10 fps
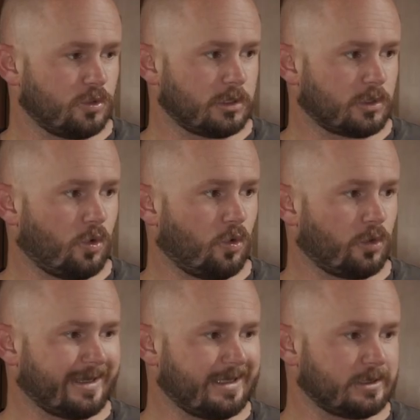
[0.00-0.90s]

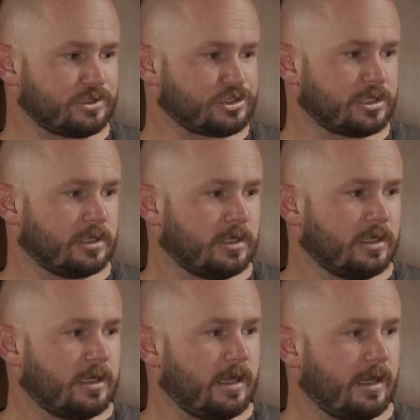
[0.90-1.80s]
1/4 inch.
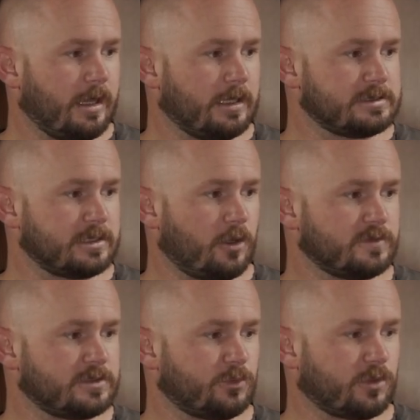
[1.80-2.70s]
So
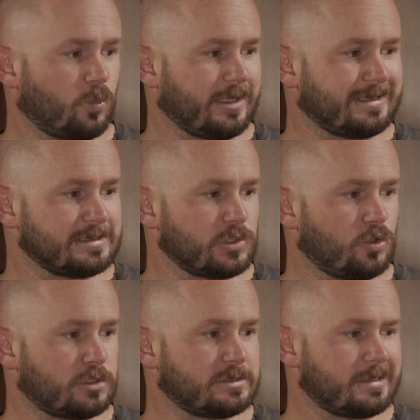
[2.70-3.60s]
obviously with the weedless
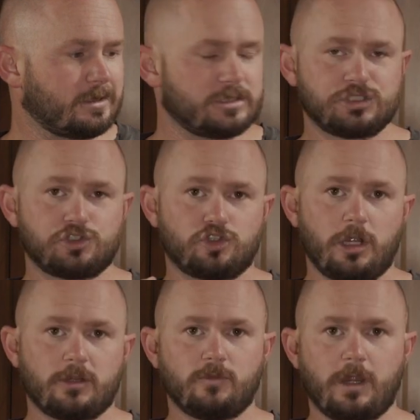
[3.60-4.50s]
hooks there, the
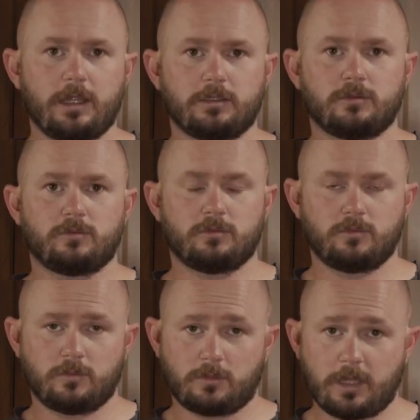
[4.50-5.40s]
strike rate
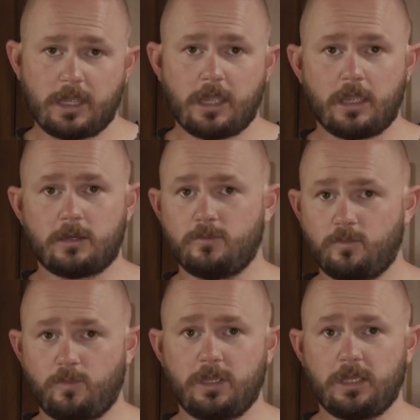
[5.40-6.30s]
can
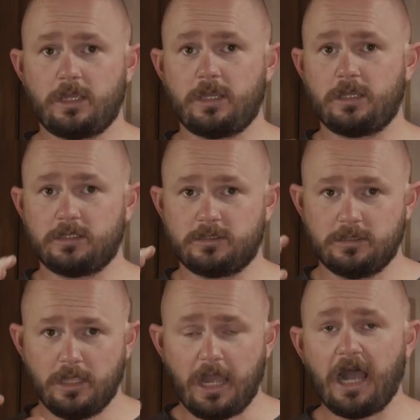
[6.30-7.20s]
be
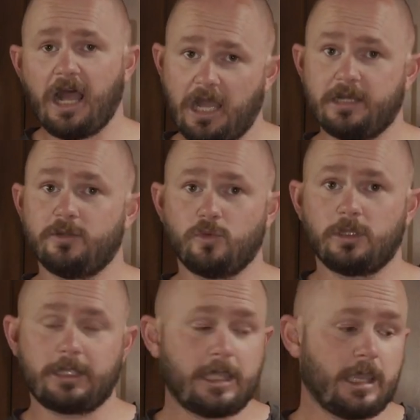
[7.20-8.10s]
hard, it
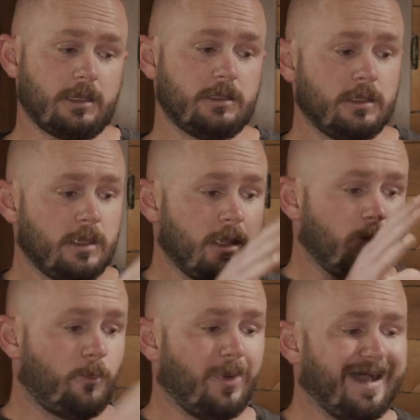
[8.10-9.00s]
really can.
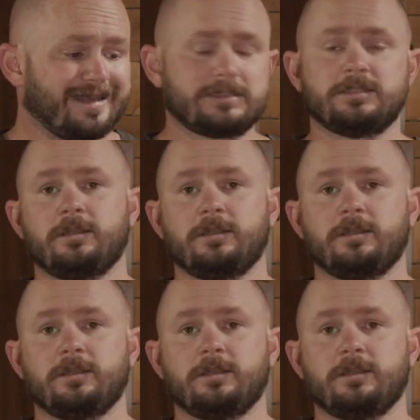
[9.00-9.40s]
But